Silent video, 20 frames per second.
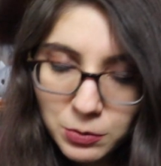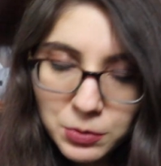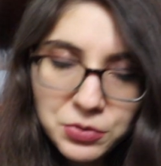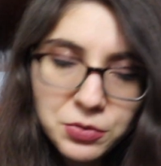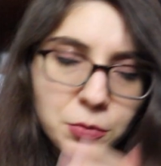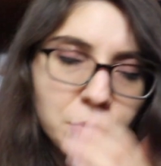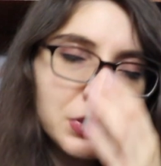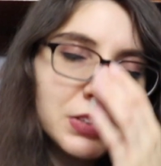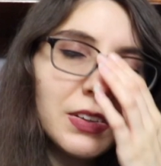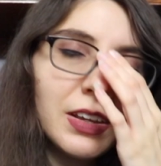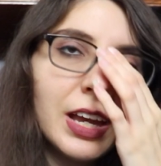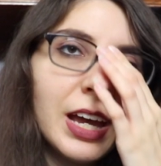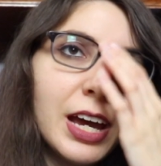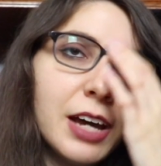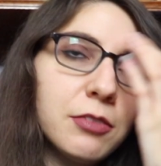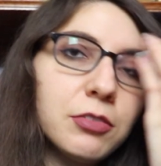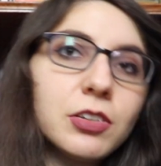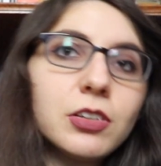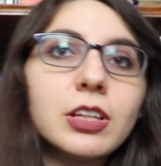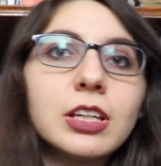Most of the ones I
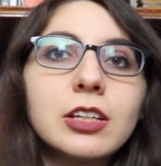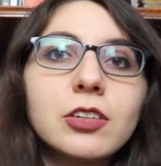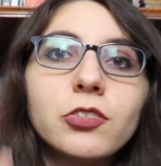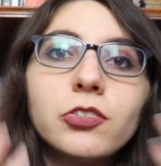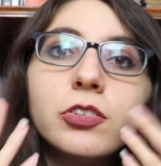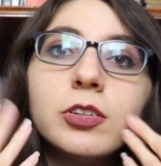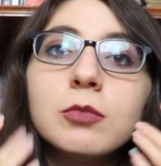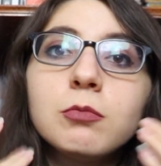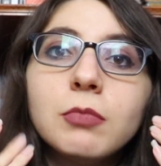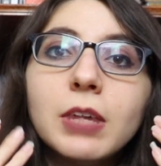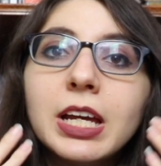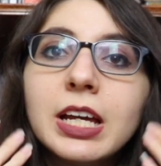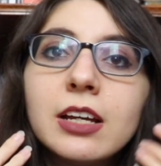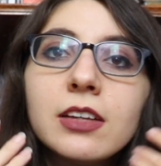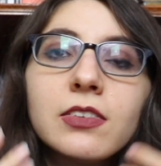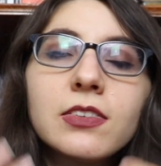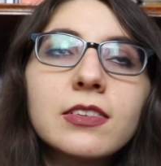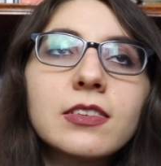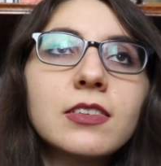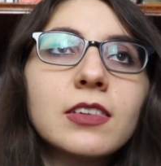have are like sheet
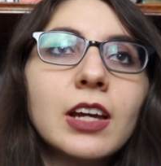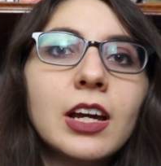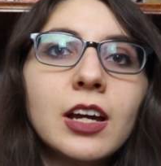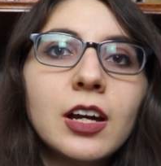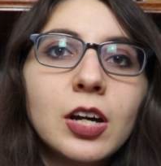masks